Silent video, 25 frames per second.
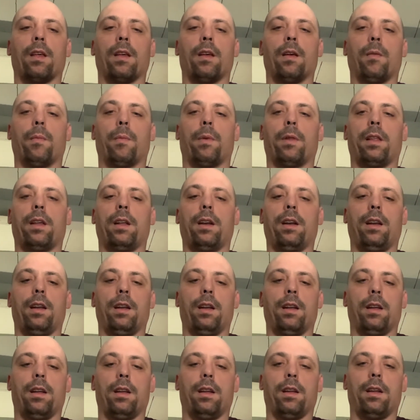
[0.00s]
But then
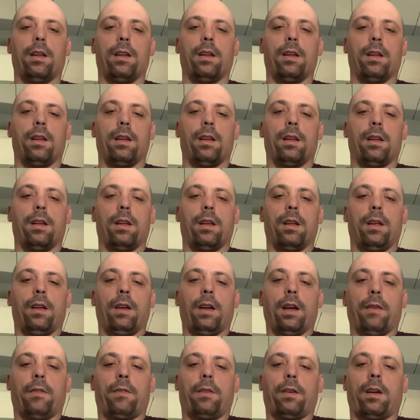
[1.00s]
you
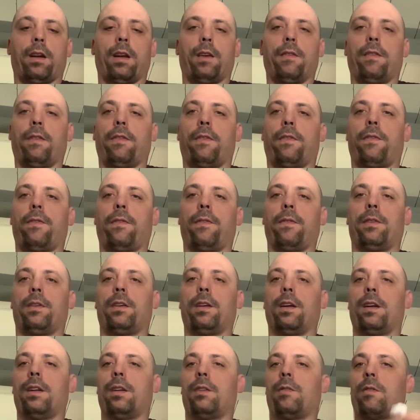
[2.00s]
have to kind of
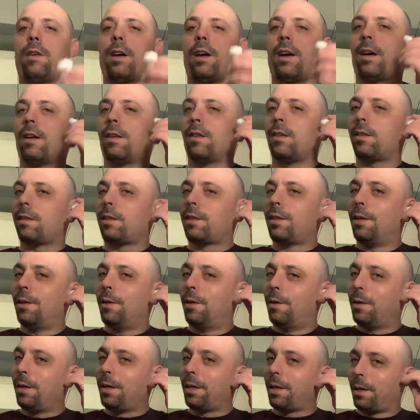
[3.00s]
turn it round so
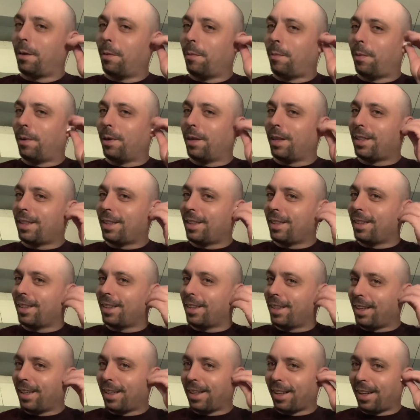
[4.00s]
you can put it in your
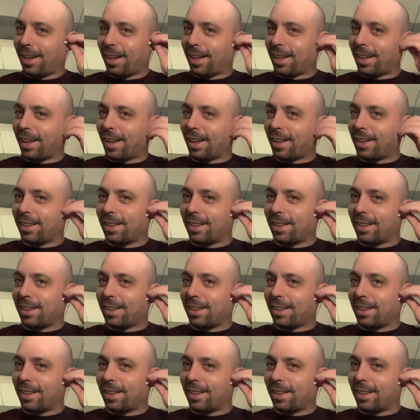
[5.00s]
ear like that.